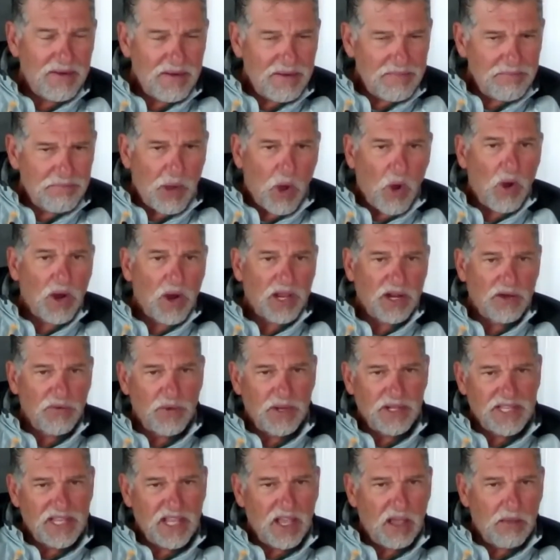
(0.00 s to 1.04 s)
bargain
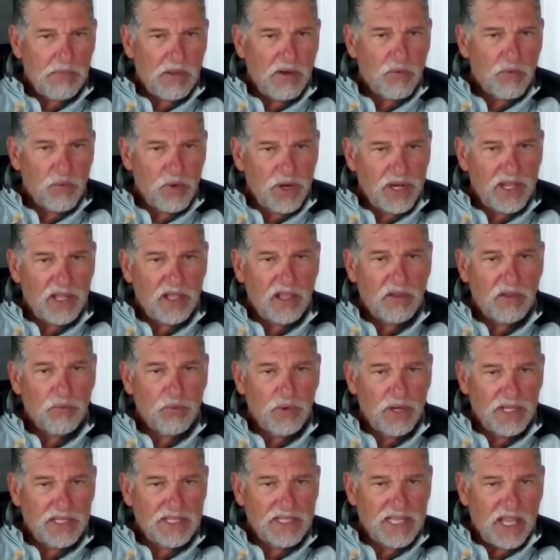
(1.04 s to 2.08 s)
retail, but real
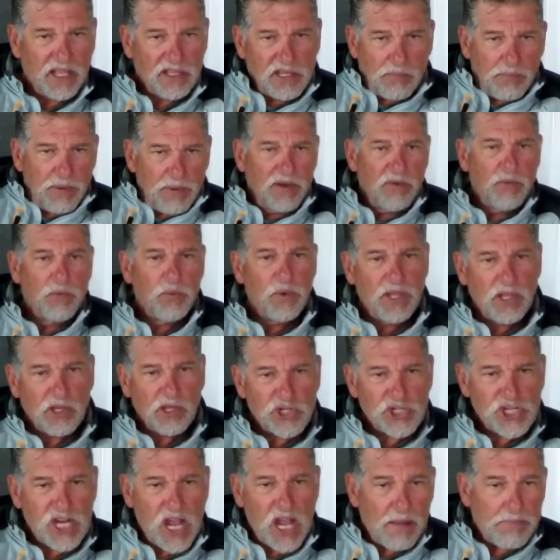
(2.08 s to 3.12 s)
retail, to bring real
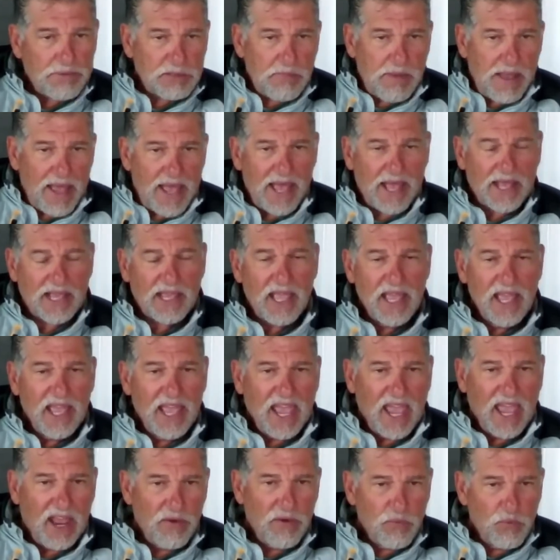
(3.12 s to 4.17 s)
shops back
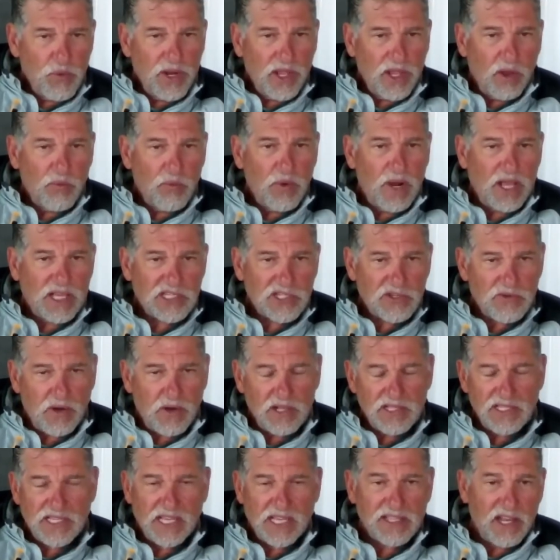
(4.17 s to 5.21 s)
and real
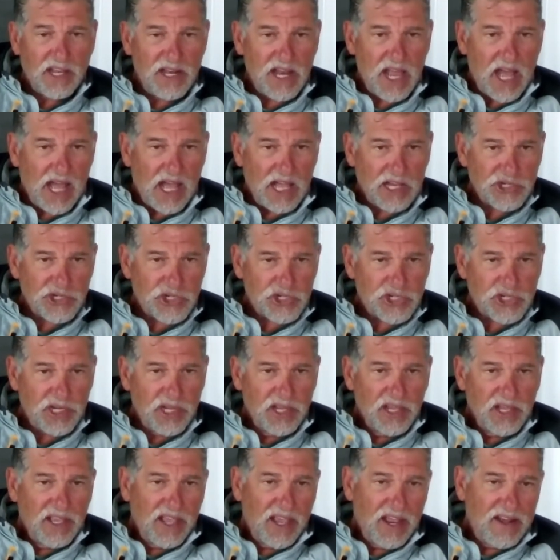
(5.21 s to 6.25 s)
restaurants like the Nosh
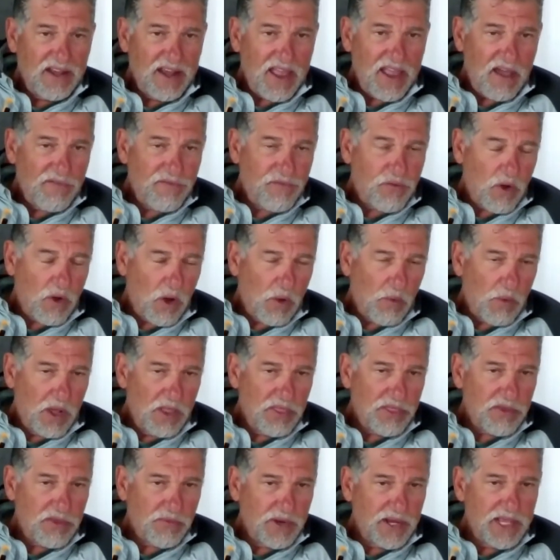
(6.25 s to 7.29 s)
and now
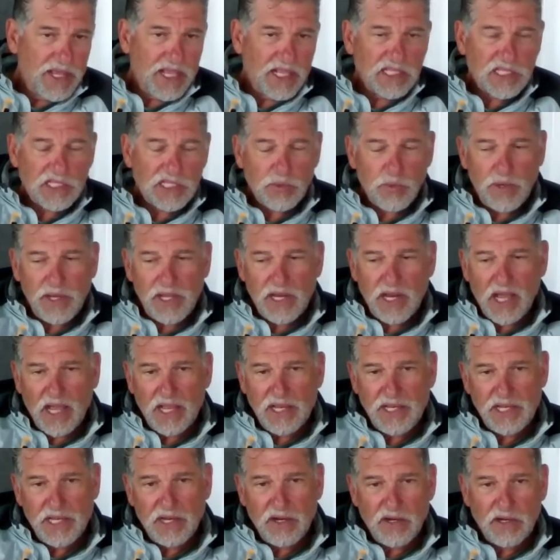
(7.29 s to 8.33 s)
413 and Sweet
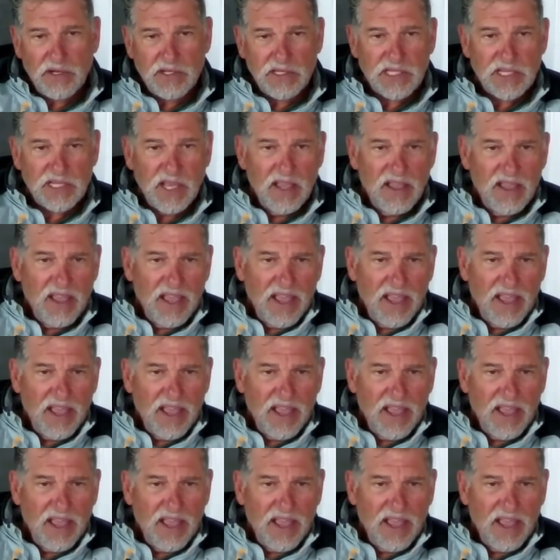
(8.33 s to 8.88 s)
Ideas.